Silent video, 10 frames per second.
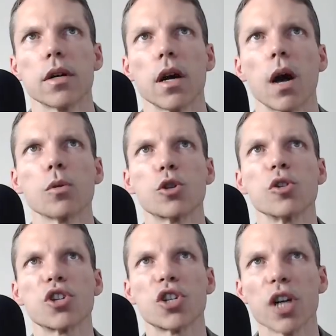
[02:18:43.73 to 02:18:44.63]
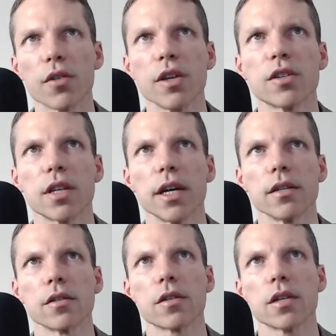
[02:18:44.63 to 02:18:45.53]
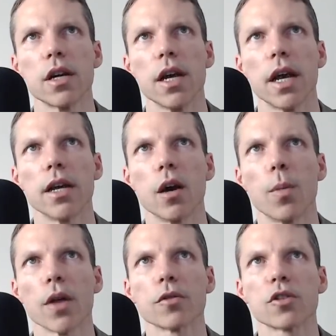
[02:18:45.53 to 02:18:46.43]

I want you to share these things and help others